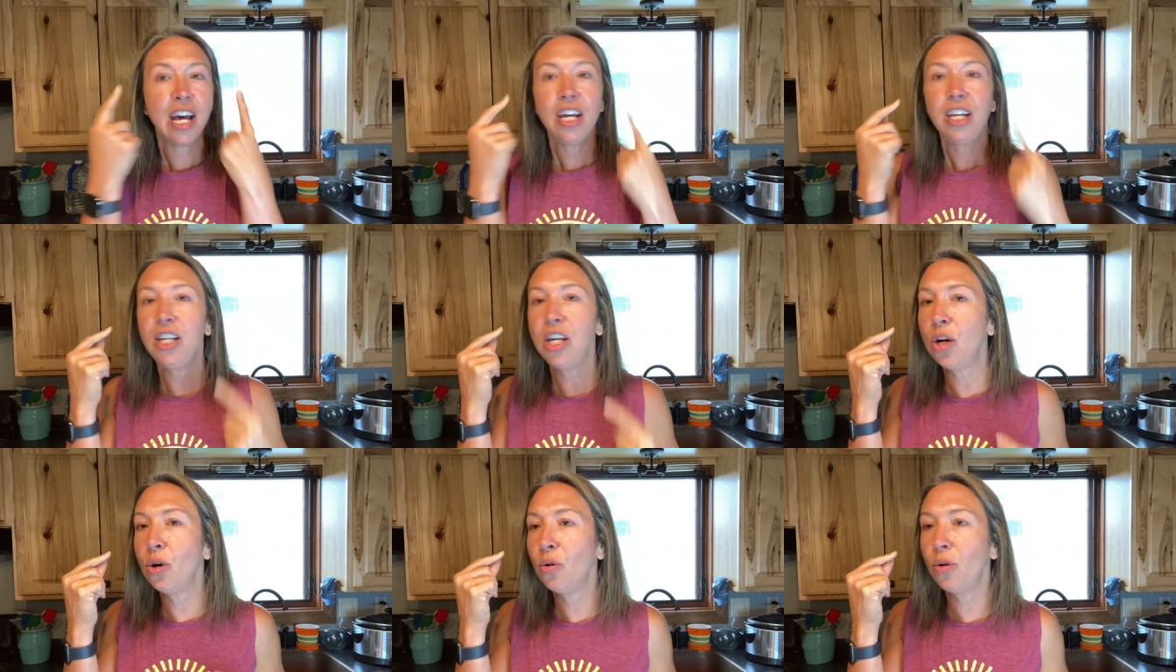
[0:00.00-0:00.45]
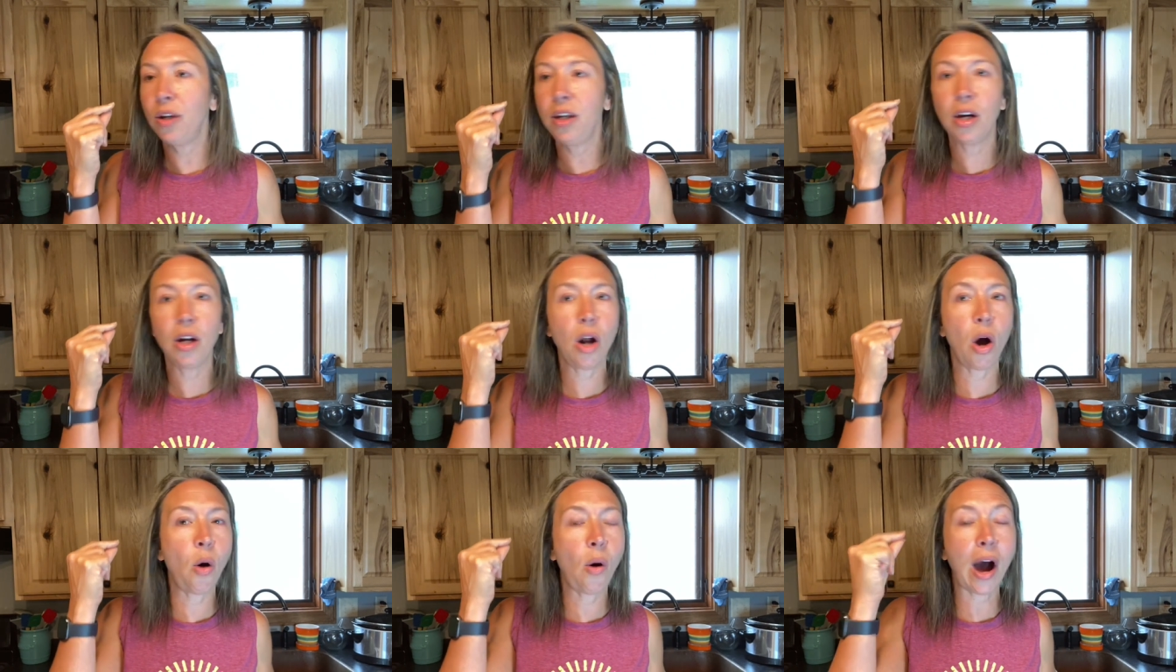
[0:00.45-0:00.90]
You
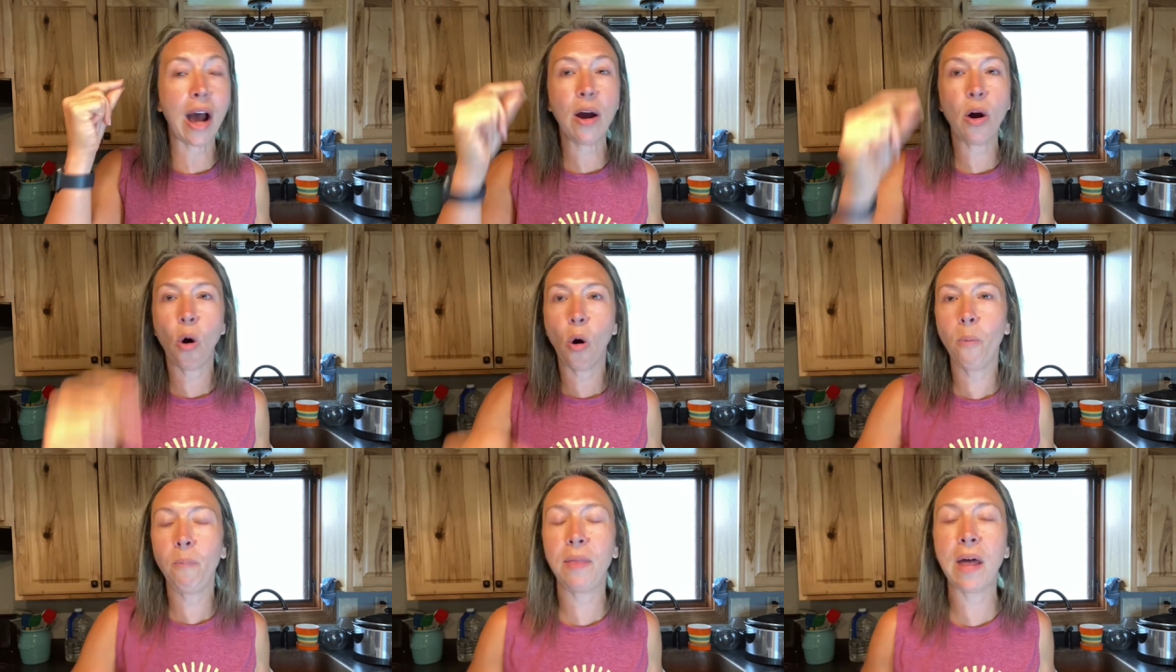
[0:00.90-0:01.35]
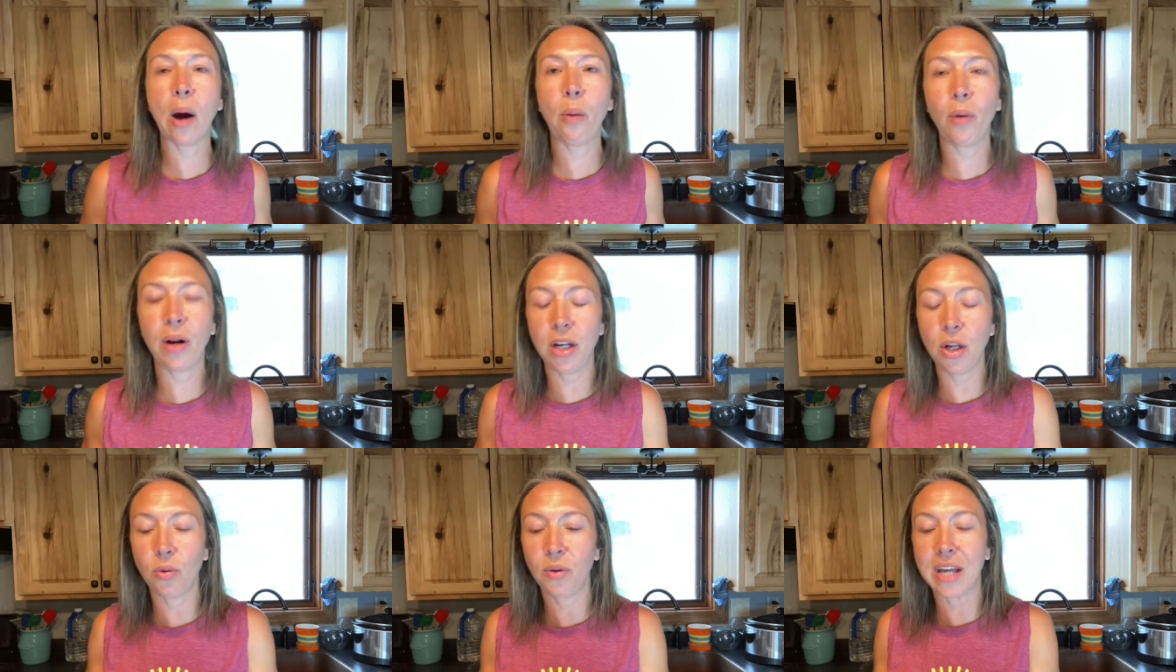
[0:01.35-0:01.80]
you know, I hope that
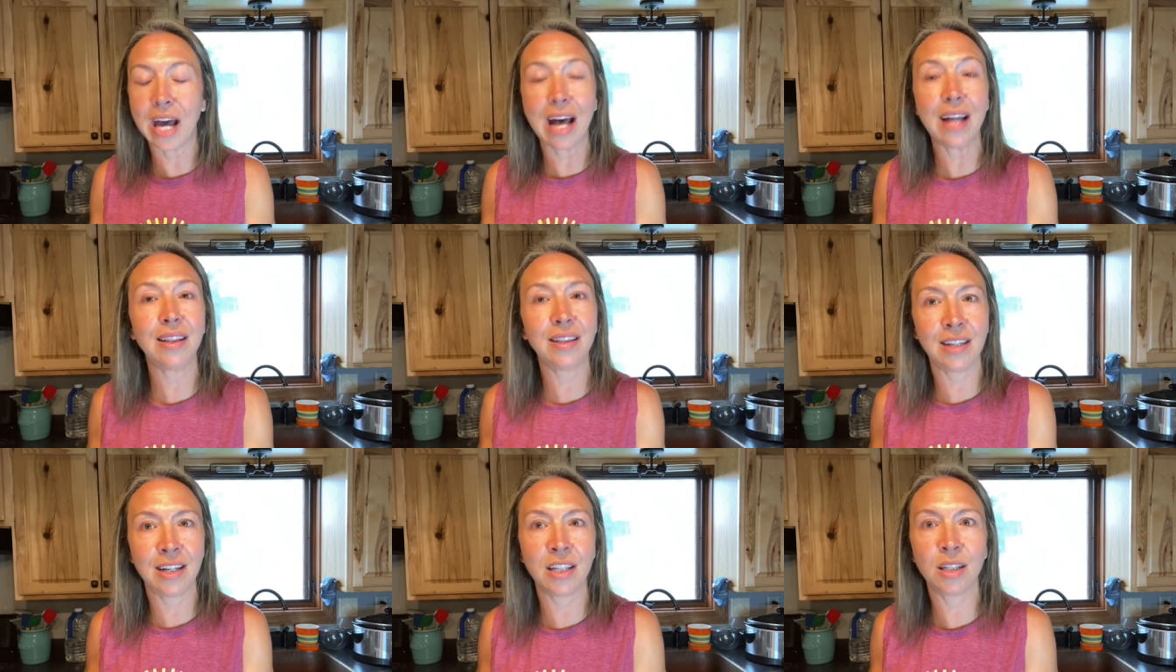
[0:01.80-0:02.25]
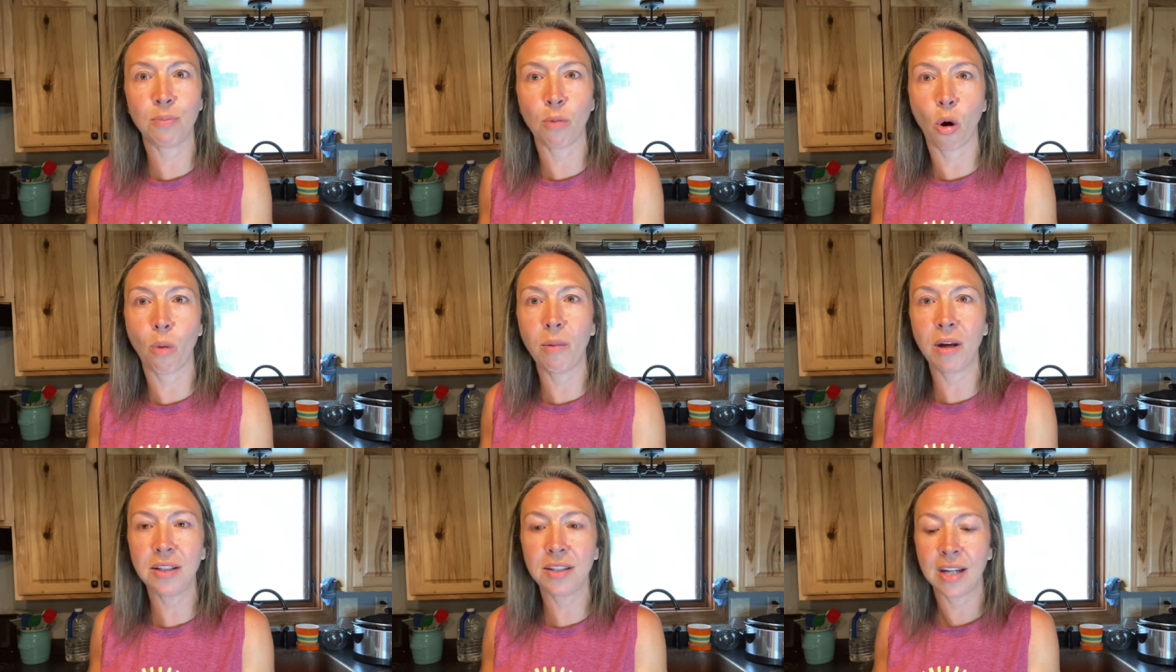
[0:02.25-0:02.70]
when you get in these
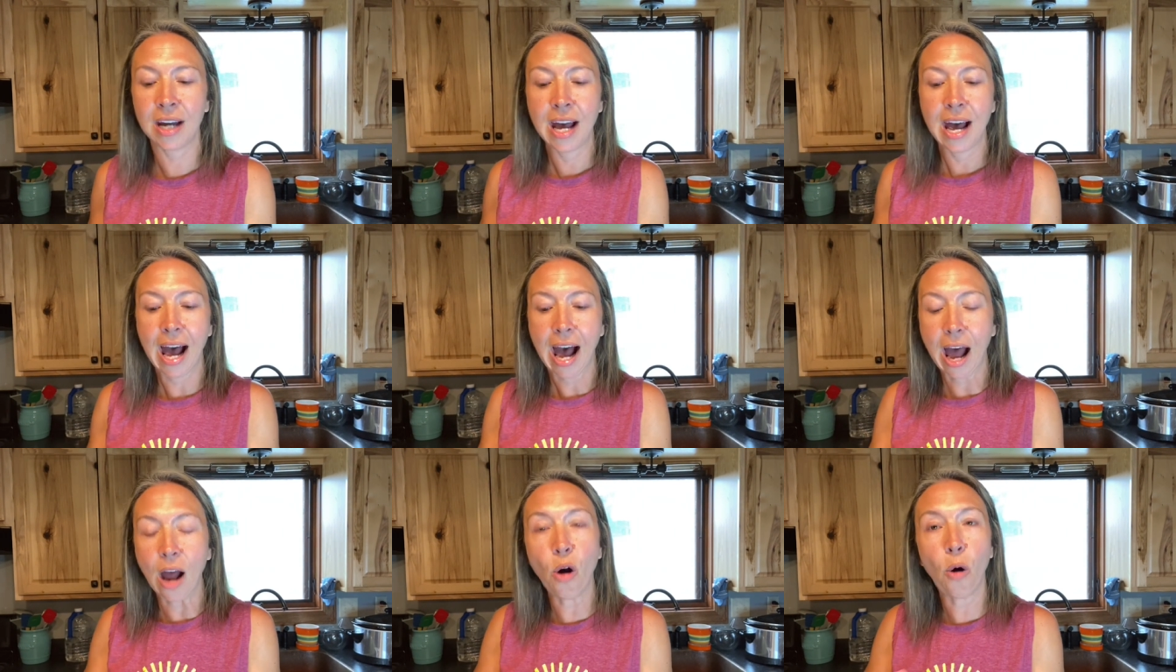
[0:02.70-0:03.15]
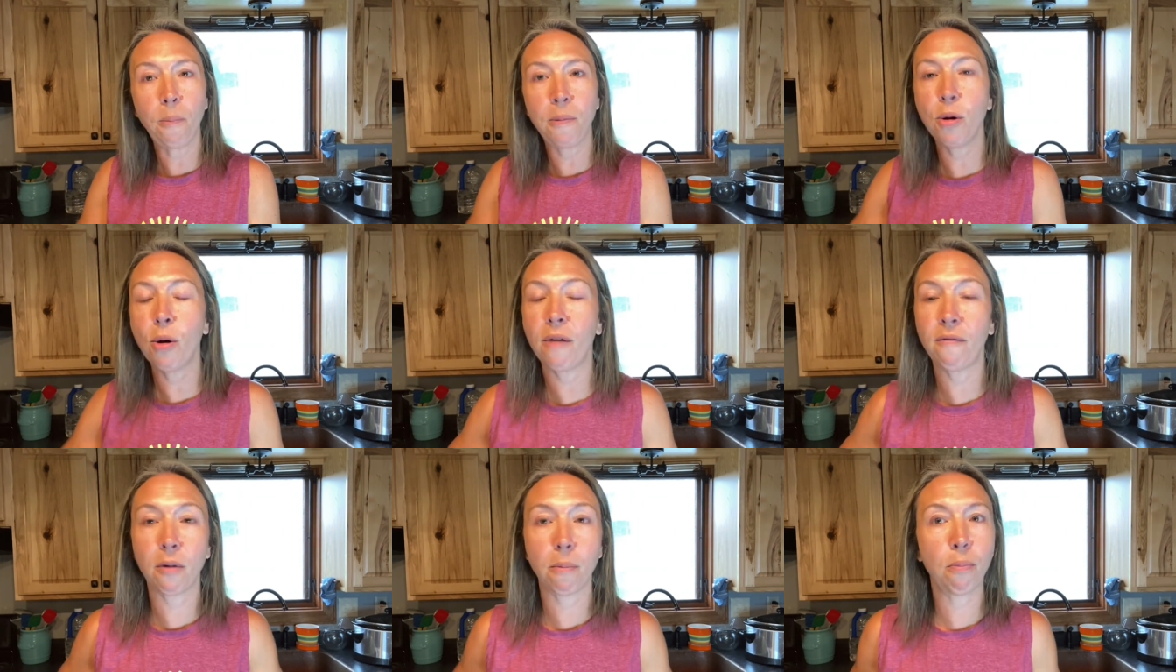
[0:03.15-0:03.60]
moments, I hope
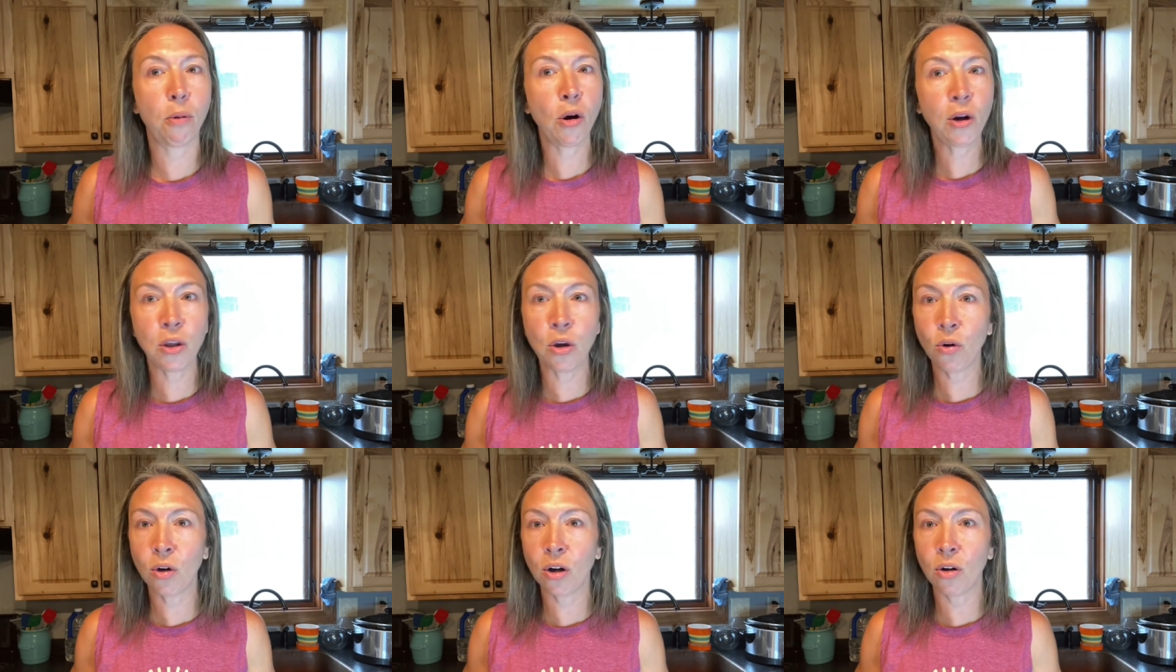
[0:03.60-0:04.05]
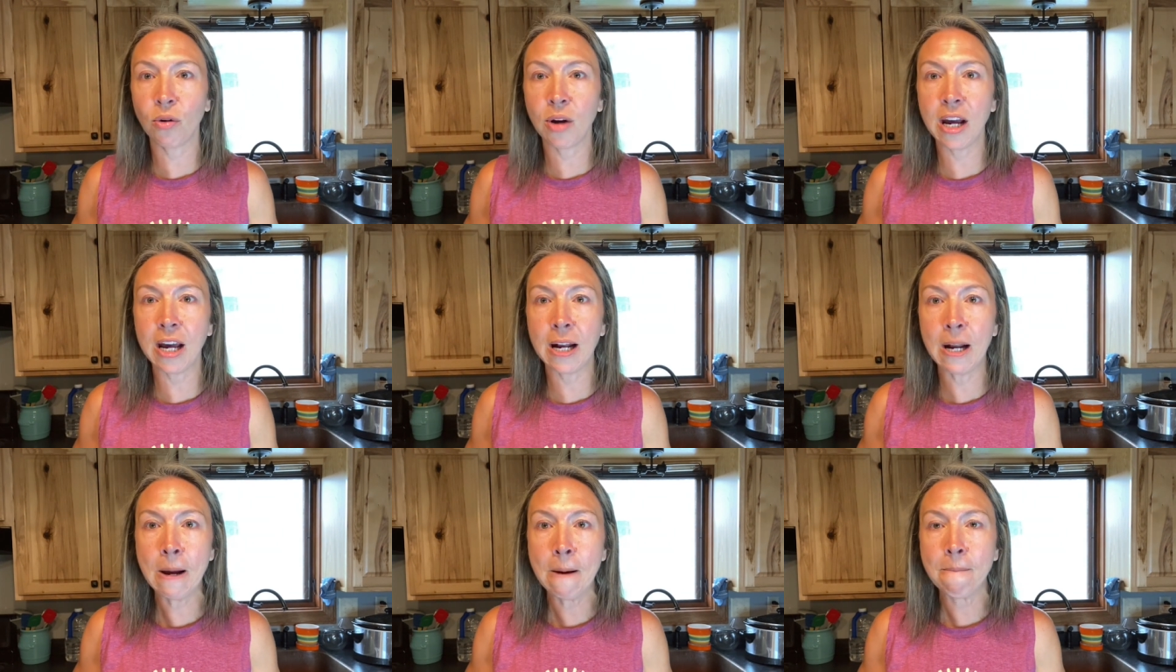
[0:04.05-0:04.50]
you have a book you can
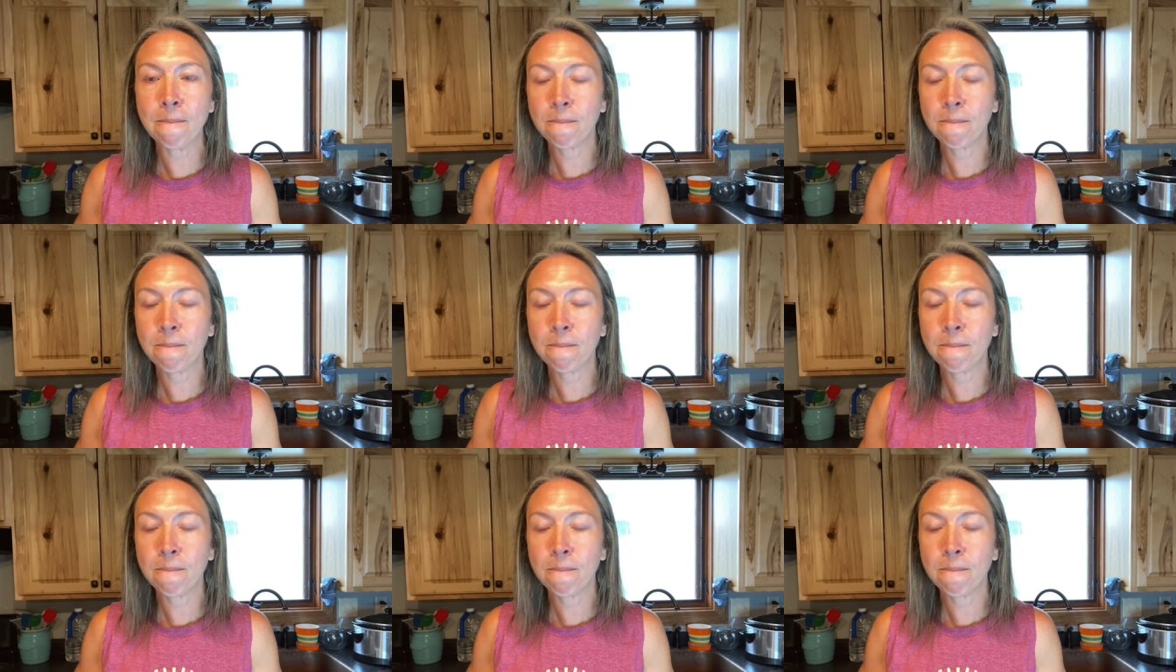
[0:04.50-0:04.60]
read.